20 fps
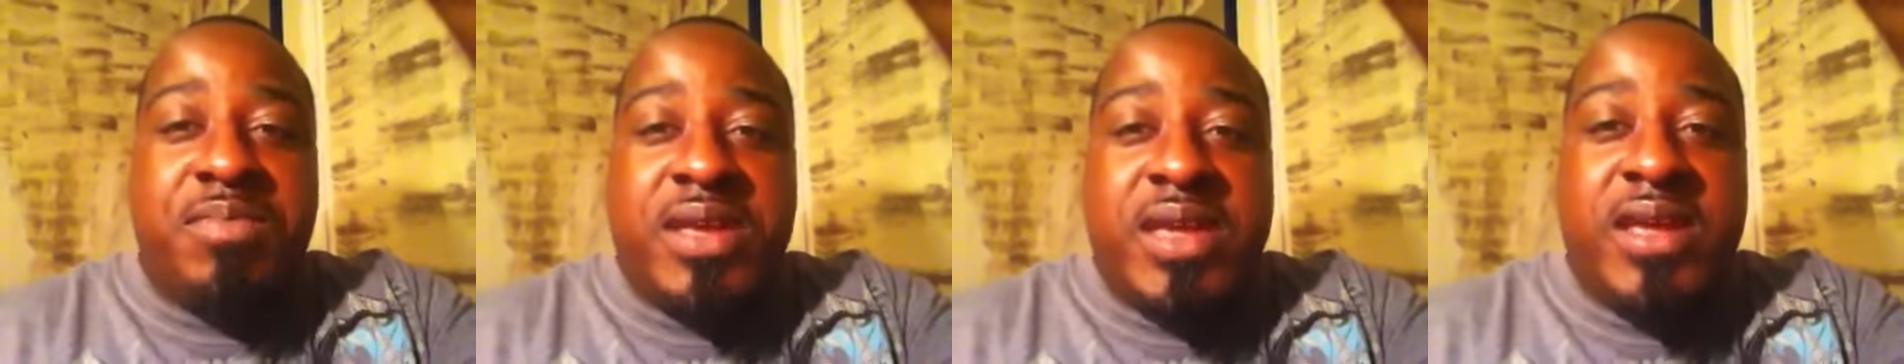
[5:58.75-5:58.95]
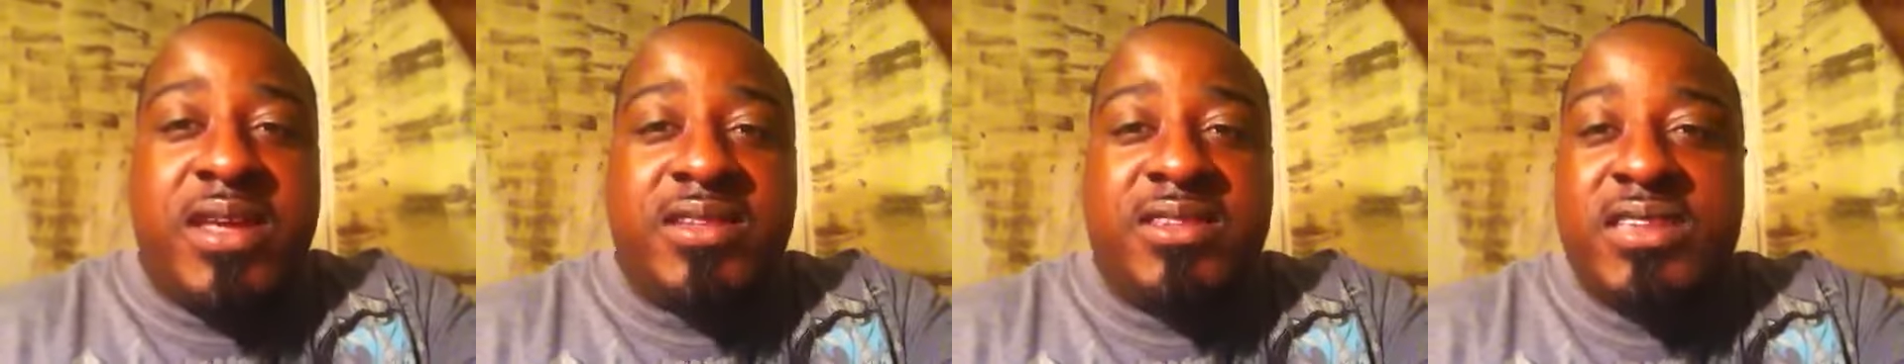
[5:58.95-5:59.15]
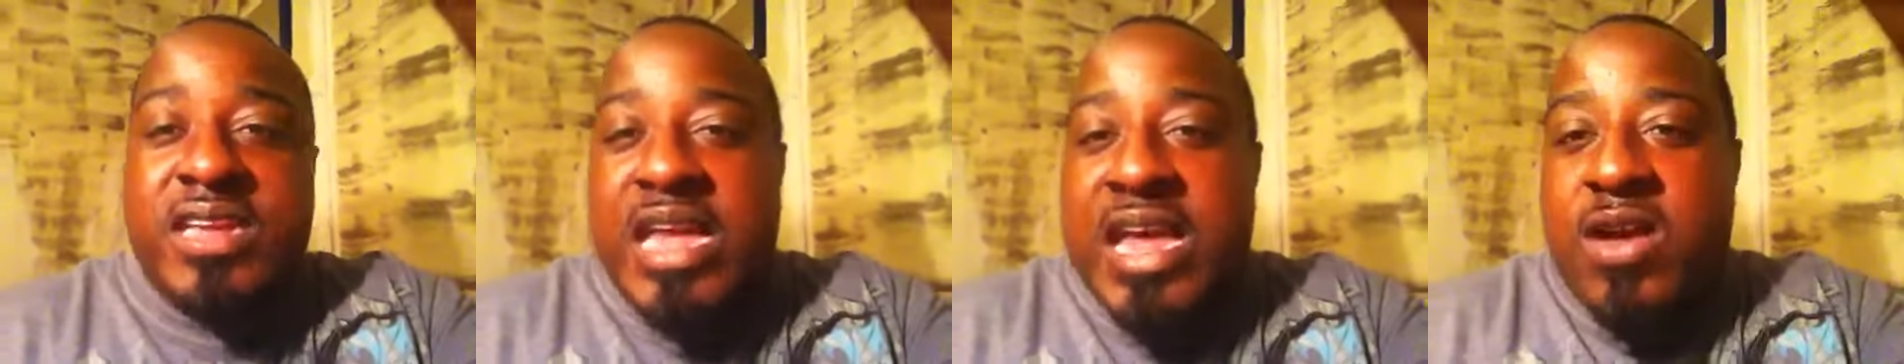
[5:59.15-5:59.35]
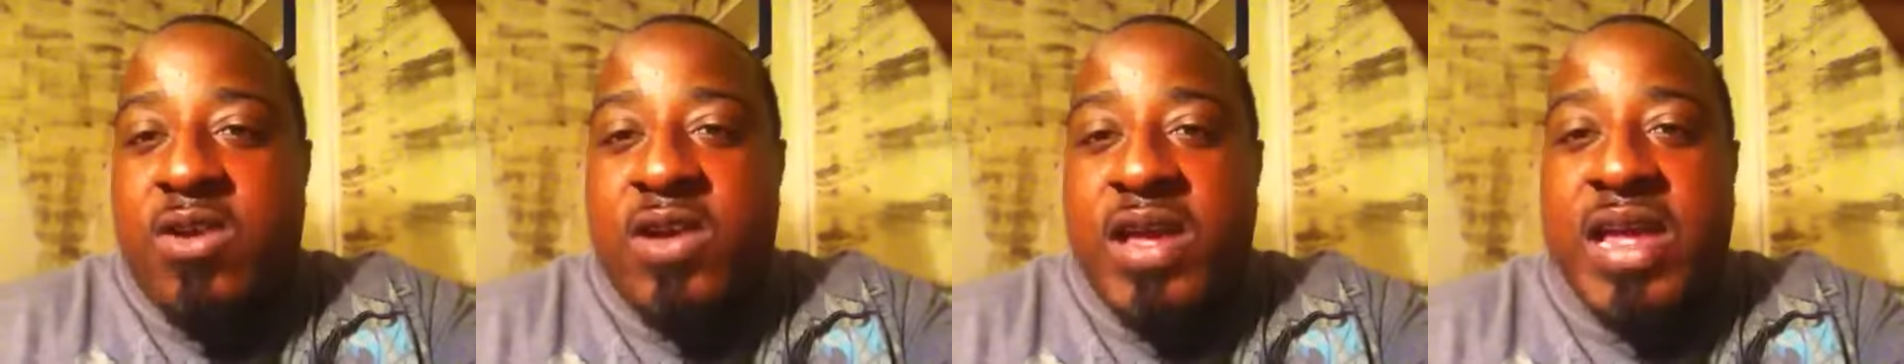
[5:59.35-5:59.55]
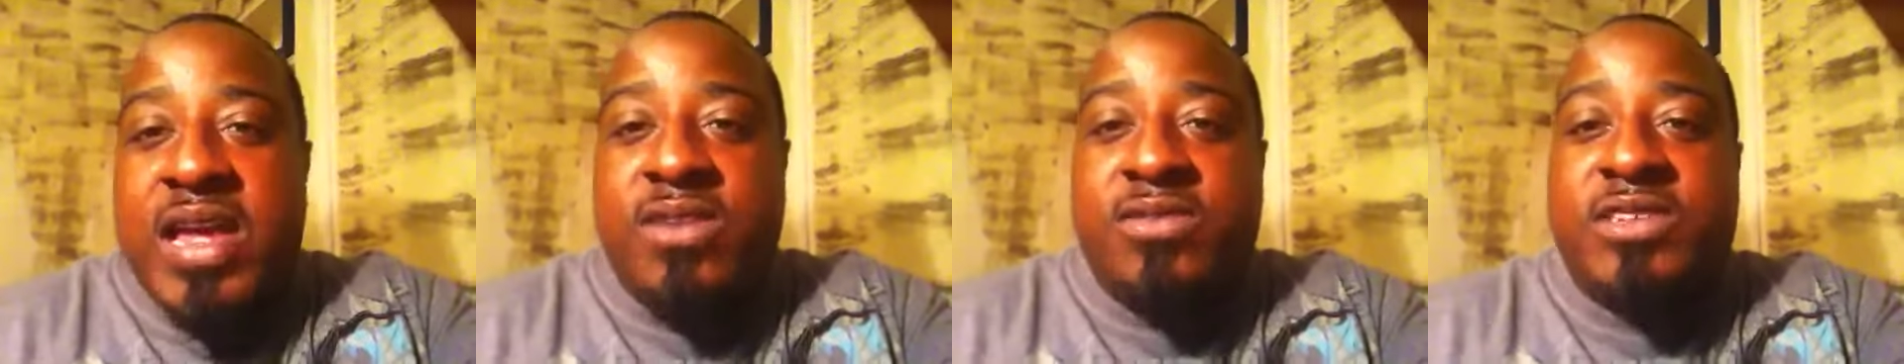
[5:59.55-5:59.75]
I'm busy,
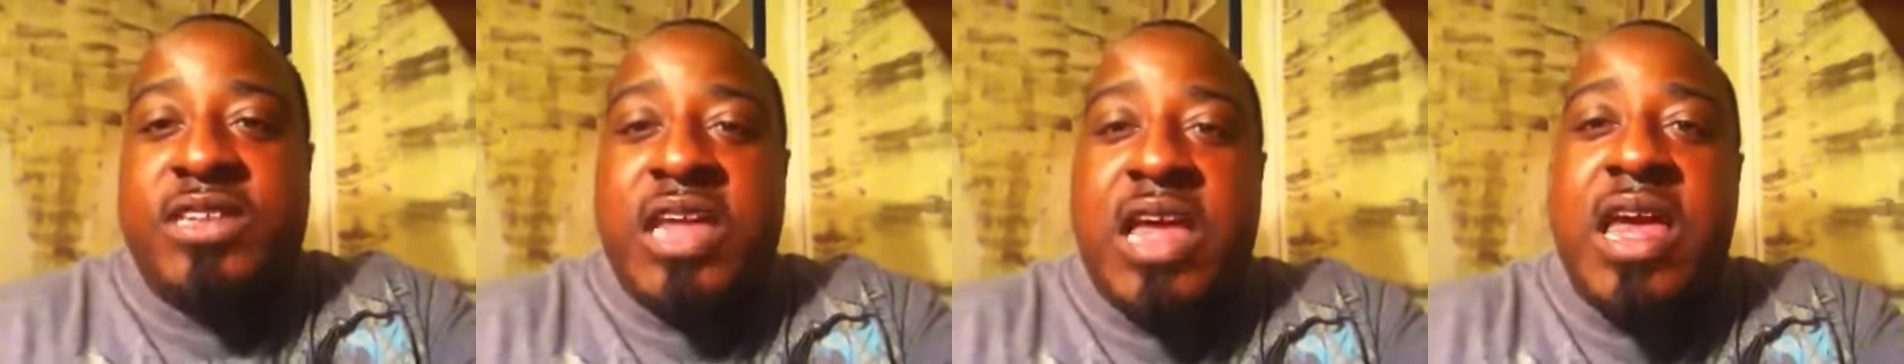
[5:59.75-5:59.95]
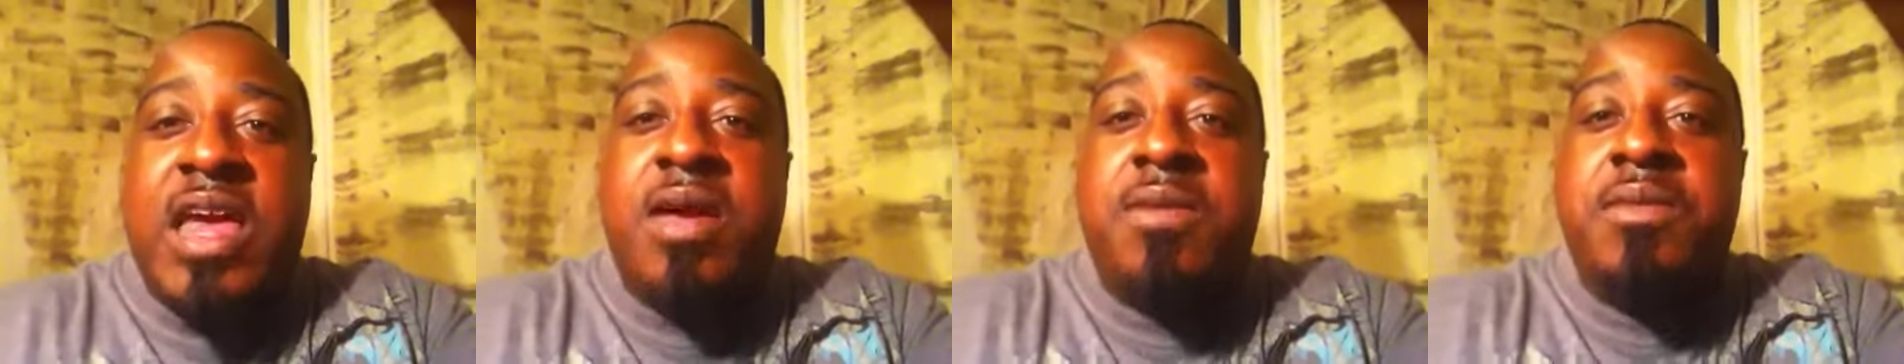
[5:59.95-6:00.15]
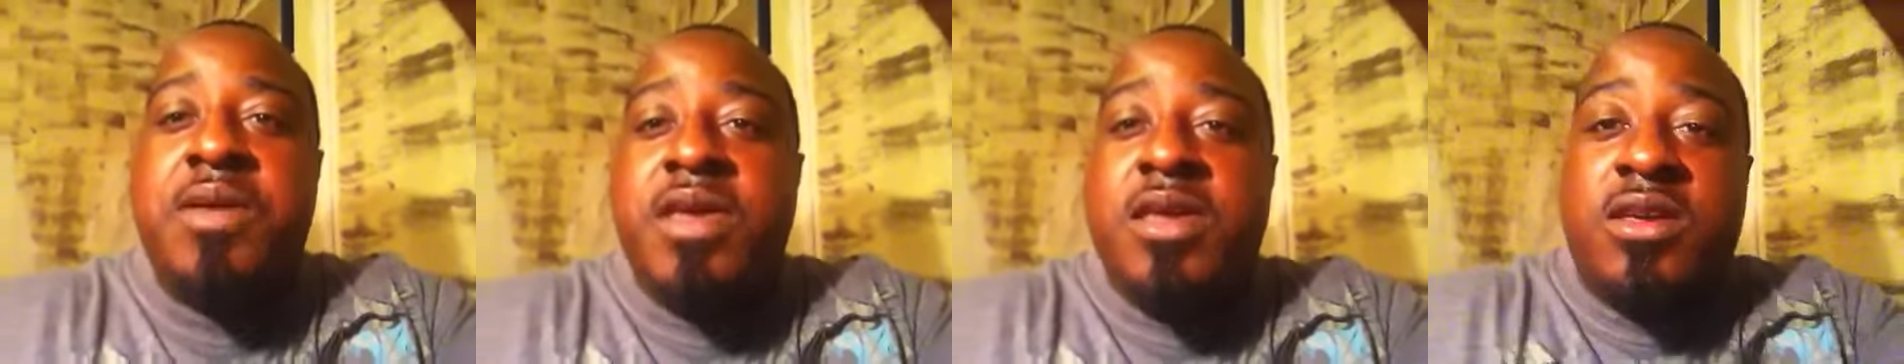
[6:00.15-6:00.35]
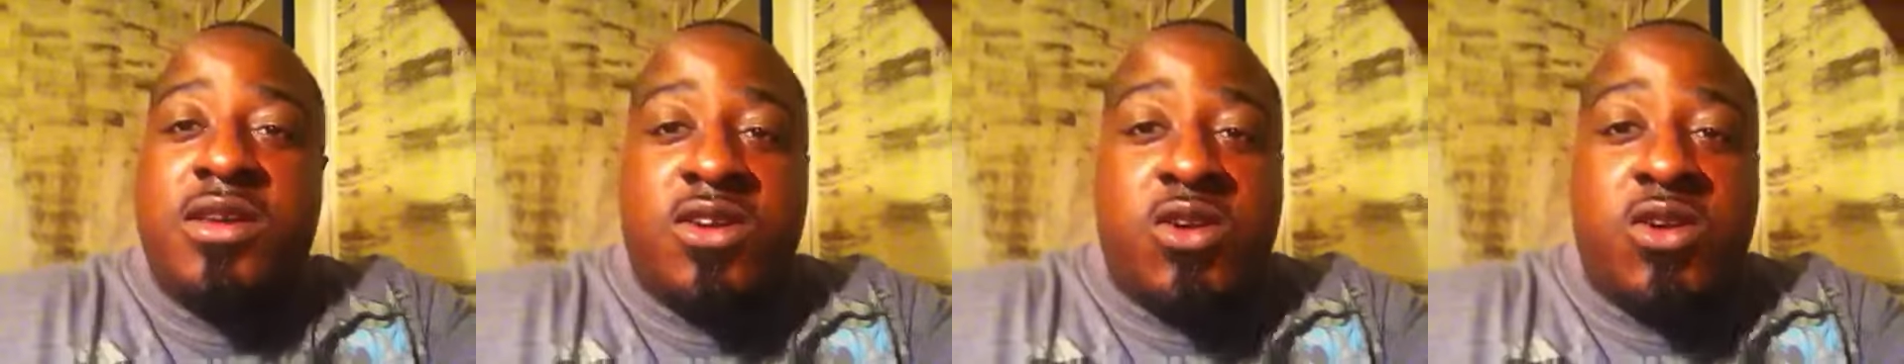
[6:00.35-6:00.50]
I don't have time,